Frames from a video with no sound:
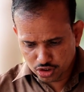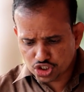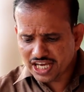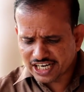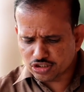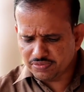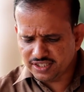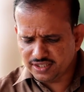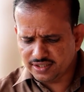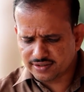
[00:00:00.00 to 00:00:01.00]
she had to
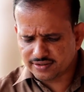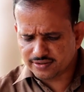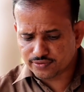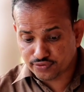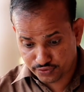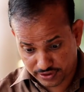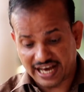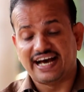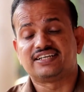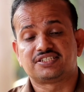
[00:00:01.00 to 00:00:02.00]
be
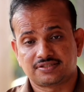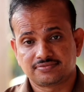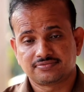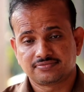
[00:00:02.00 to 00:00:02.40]
fat.